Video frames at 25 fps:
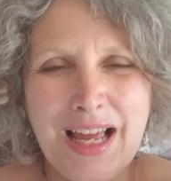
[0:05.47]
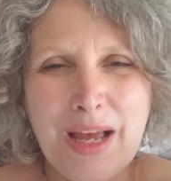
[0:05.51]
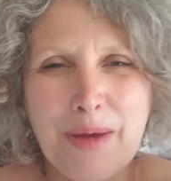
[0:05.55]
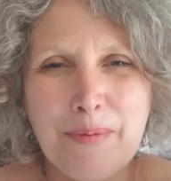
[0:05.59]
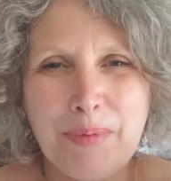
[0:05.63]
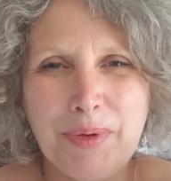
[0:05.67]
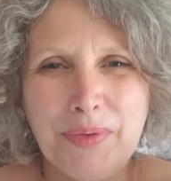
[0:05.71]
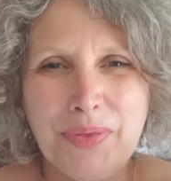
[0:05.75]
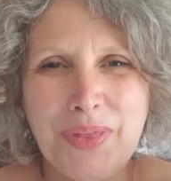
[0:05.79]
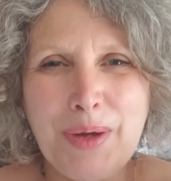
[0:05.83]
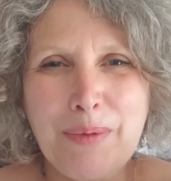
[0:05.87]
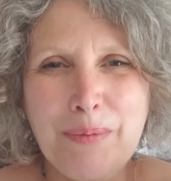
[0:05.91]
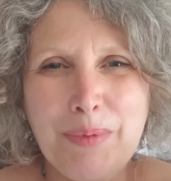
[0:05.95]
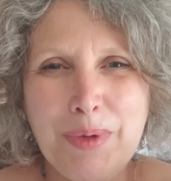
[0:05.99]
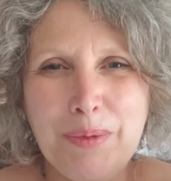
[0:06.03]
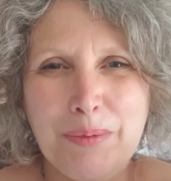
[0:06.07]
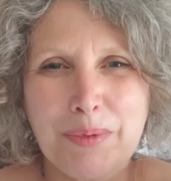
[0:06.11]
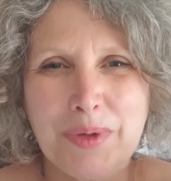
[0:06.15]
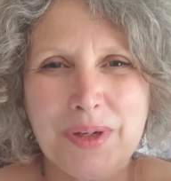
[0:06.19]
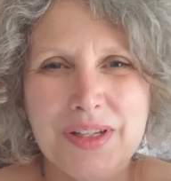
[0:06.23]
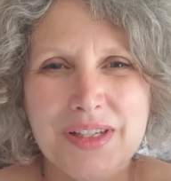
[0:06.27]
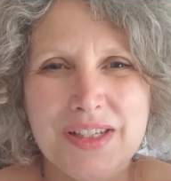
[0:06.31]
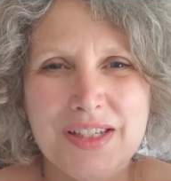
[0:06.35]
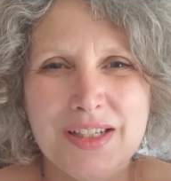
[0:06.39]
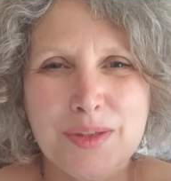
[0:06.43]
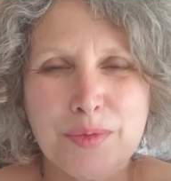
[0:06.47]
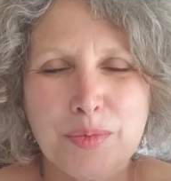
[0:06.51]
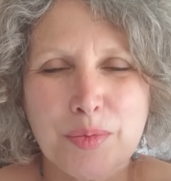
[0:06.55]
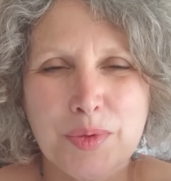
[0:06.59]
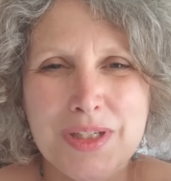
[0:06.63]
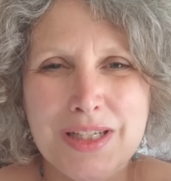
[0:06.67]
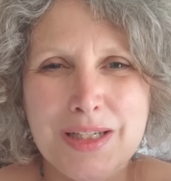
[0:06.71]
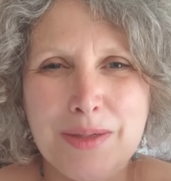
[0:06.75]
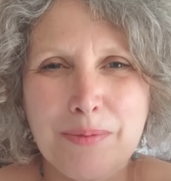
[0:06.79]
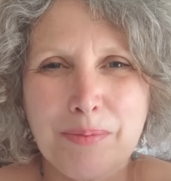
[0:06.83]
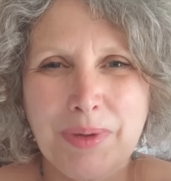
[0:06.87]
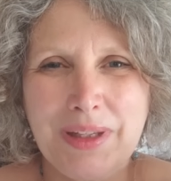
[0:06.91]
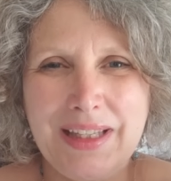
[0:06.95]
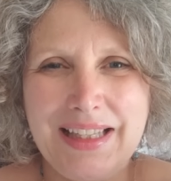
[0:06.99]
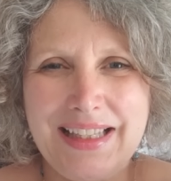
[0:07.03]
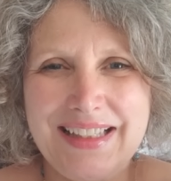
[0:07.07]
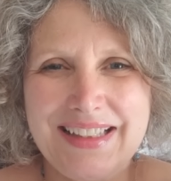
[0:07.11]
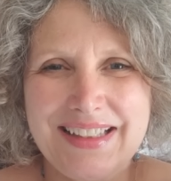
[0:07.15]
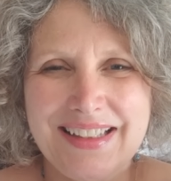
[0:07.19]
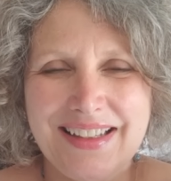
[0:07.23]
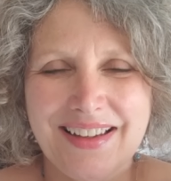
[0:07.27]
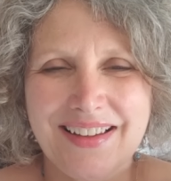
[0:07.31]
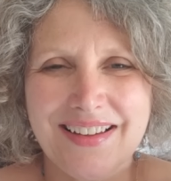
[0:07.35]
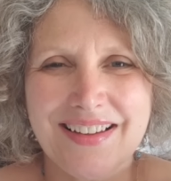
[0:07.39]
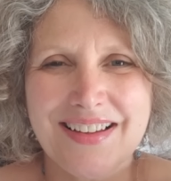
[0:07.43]
but then we wondered, would it be
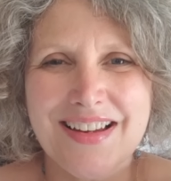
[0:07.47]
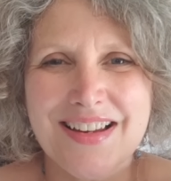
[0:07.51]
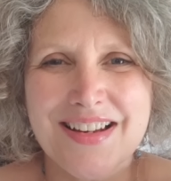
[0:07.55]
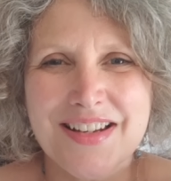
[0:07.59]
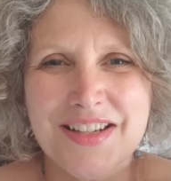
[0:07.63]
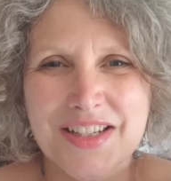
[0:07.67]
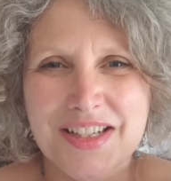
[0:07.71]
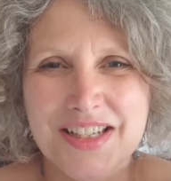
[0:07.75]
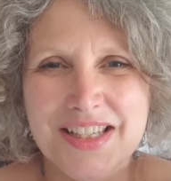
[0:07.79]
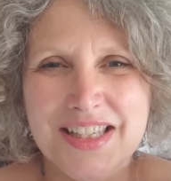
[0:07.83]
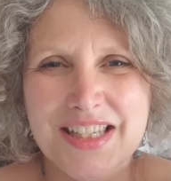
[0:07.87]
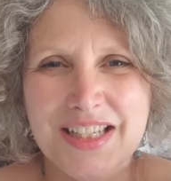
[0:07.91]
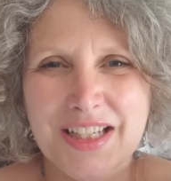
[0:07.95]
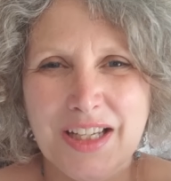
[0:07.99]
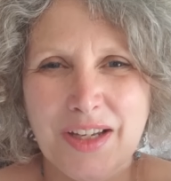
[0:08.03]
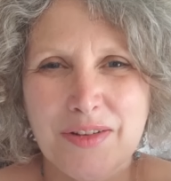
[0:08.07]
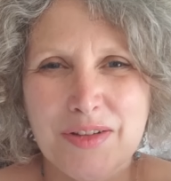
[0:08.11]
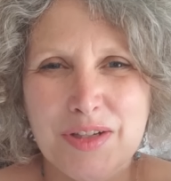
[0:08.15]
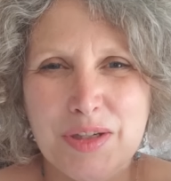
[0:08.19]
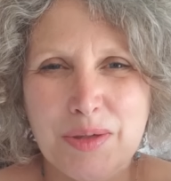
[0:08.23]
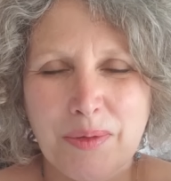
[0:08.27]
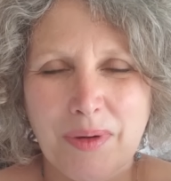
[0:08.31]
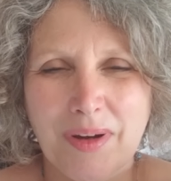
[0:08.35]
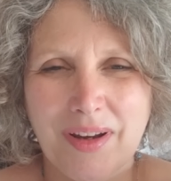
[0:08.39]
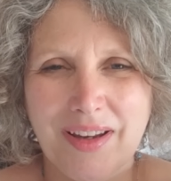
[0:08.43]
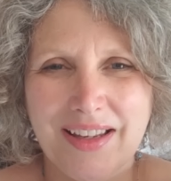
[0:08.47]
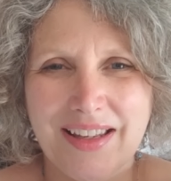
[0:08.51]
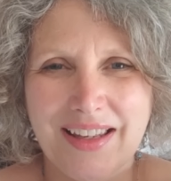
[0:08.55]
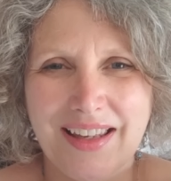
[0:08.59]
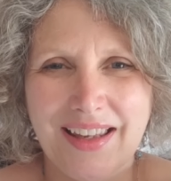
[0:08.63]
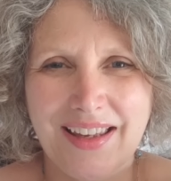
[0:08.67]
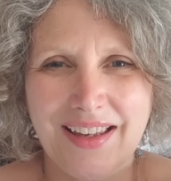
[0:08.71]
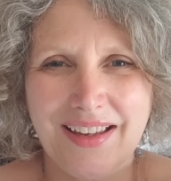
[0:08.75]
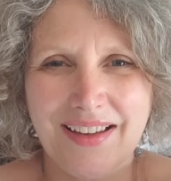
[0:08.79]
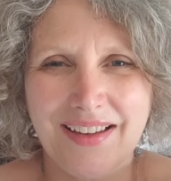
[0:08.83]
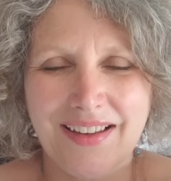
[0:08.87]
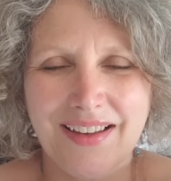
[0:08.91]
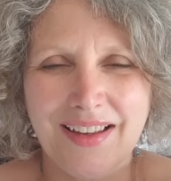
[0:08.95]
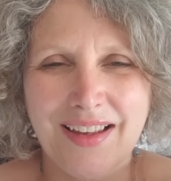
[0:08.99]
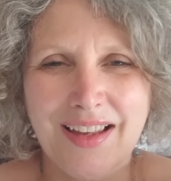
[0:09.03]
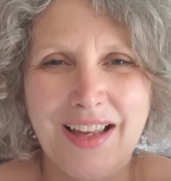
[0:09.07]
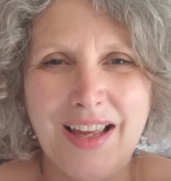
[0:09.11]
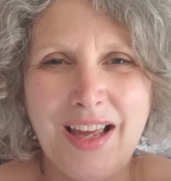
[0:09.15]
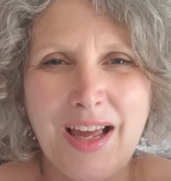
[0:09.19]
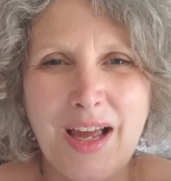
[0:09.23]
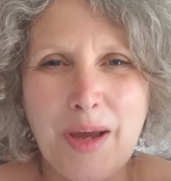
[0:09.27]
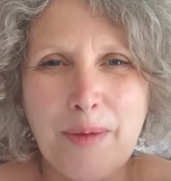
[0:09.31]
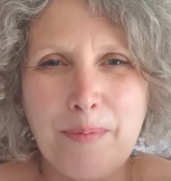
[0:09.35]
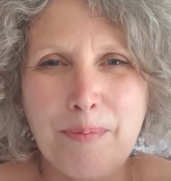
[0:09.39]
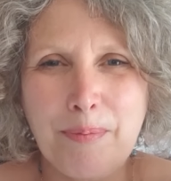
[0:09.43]
easier just to go to
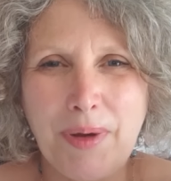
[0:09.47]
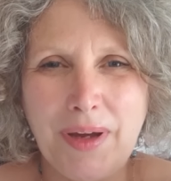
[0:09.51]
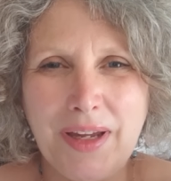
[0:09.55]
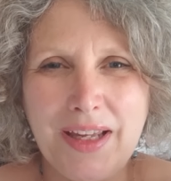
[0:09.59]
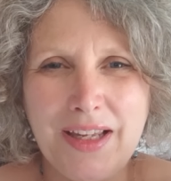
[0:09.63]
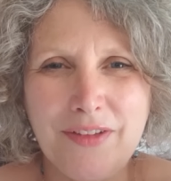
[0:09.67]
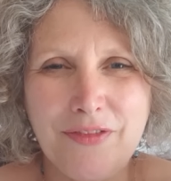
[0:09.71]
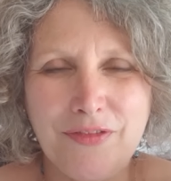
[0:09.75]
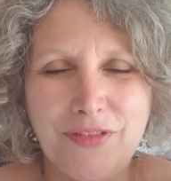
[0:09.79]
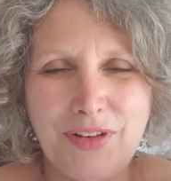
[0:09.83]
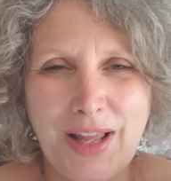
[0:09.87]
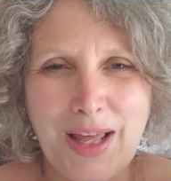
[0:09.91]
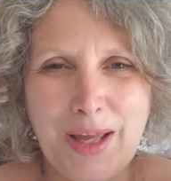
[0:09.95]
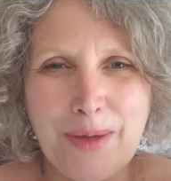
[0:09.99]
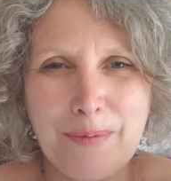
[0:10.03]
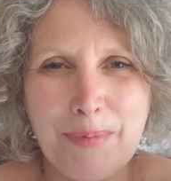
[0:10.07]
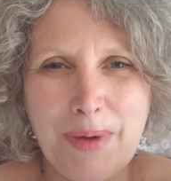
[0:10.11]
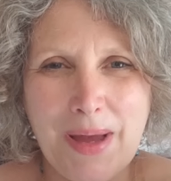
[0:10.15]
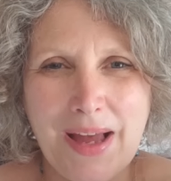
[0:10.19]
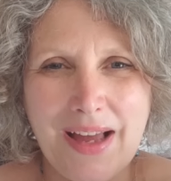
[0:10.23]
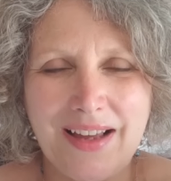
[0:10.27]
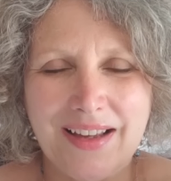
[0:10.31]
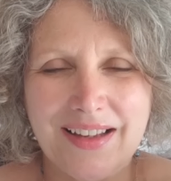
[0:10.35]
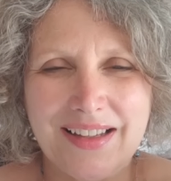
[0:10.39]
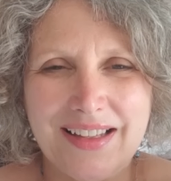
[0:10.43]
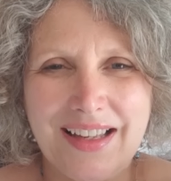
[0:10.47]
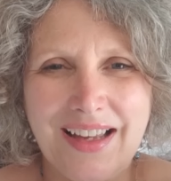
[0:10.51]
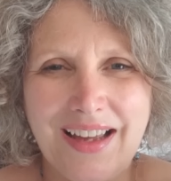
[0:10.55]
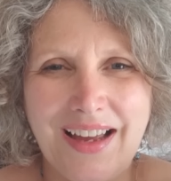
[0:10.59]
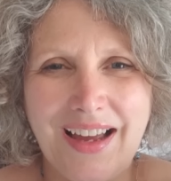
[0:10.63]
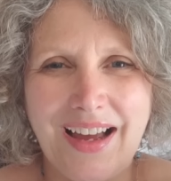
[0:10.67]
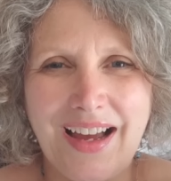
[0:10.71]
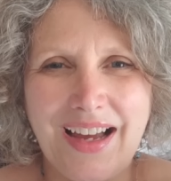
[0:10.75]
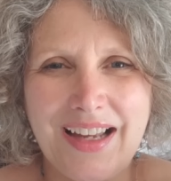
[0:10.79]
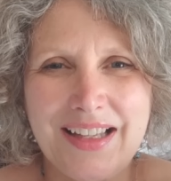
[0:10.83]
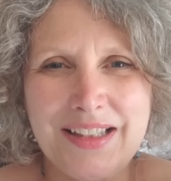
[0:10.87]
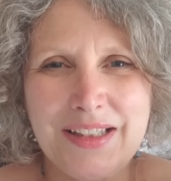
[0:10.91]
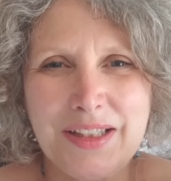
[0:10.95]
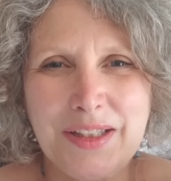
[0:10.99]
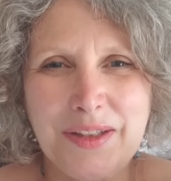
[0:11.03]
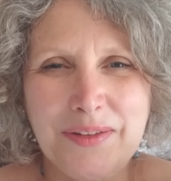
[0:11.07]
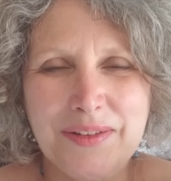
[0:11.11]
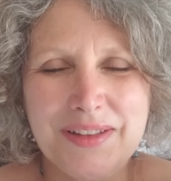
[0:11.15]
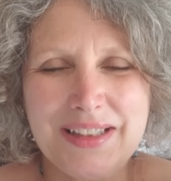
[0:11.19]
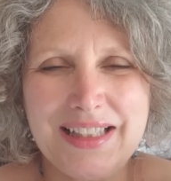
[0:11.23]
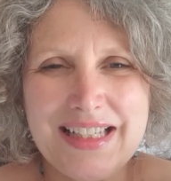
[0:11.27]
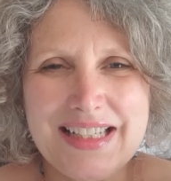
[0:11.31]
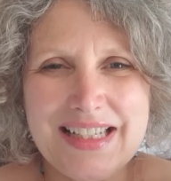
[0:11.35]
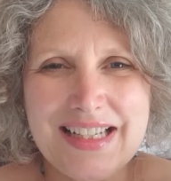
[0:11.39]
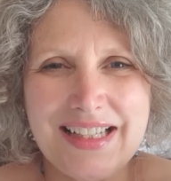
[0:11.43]
IKEA, buy a flat pack and
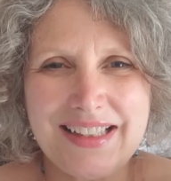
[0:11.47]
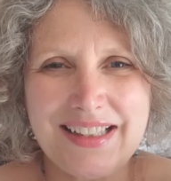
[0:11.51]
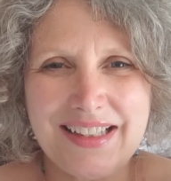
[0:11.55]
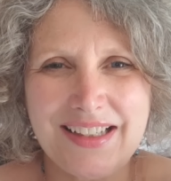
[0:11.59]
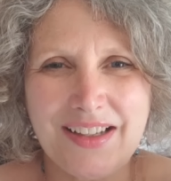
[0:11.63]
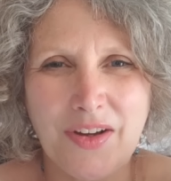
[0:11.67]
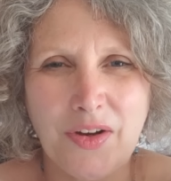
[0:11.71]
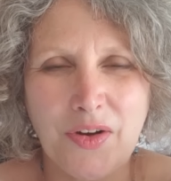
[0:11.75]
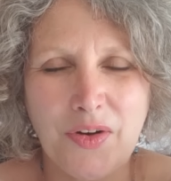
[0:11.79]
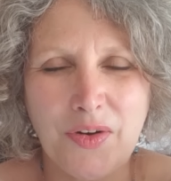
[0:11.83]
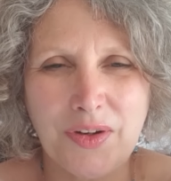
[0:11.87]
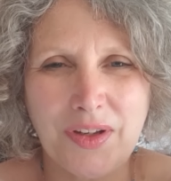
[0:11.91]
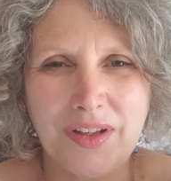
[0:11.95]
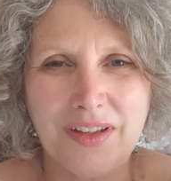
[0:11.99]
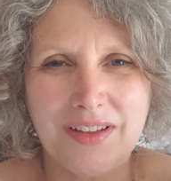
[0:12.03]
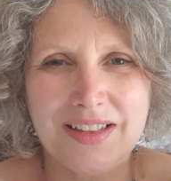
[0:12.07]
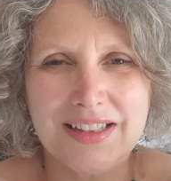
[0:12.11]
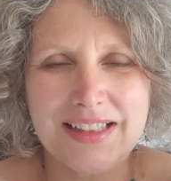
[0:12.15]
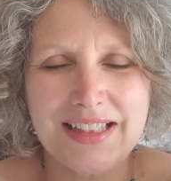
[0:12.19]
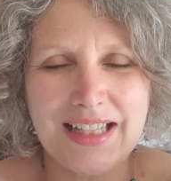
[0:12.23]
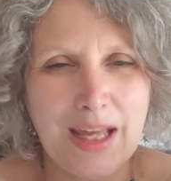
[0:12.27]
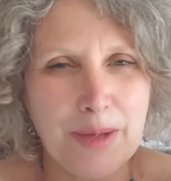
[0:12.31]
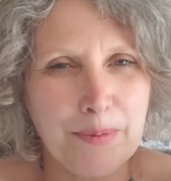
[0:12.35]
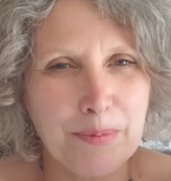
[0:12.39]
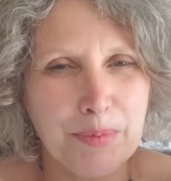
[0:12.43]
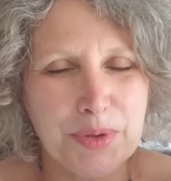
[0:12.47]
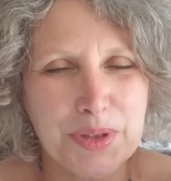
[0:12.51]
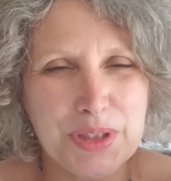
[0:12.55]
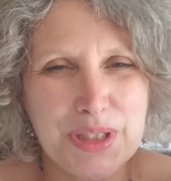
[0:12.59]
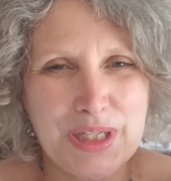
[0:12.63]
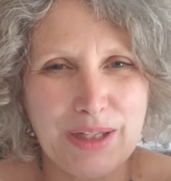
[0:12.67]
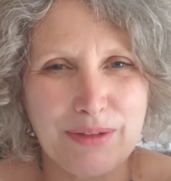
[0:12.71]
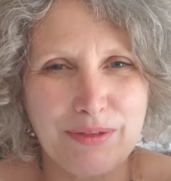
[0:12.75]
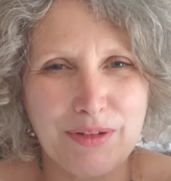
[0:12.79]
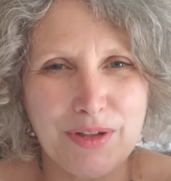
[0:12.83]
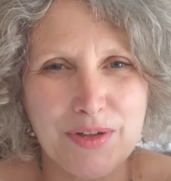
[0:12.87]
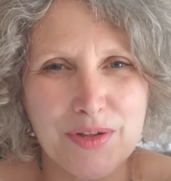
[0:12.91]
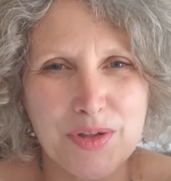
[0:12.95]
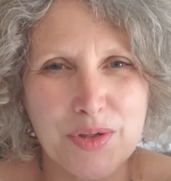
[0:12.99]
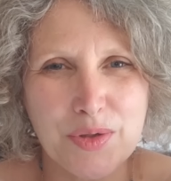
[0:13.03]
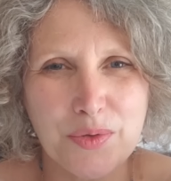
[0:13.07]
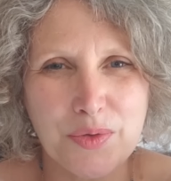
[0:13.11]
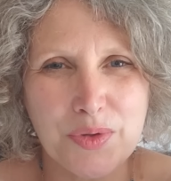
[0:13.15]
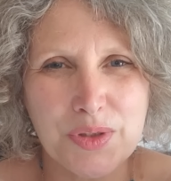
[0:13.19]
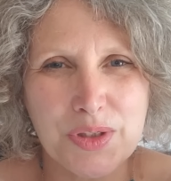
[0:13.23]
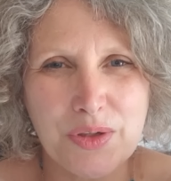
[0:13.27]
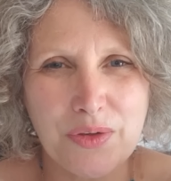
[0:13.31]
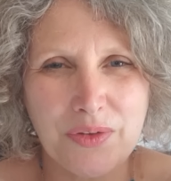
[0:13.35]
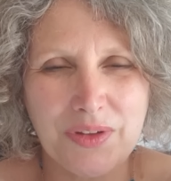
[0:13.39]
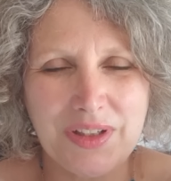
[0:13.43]
use it as a carcass and put our own
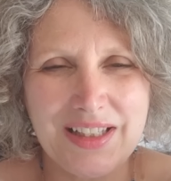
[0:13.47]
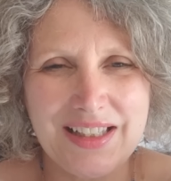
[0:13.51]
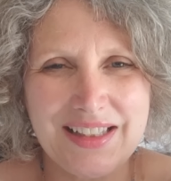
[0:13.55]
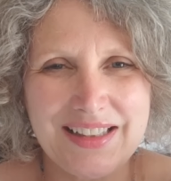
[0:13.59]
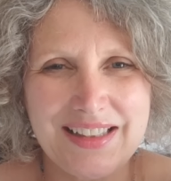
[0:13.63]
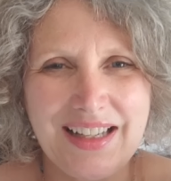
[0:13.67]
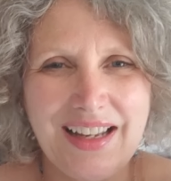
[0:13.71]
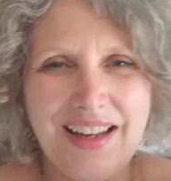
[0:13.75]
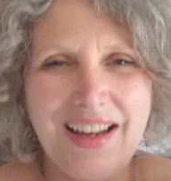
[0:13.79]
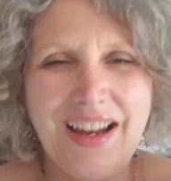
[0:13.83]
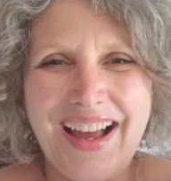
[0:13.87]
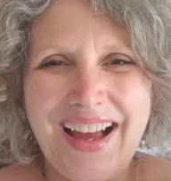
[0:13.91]
doors on it?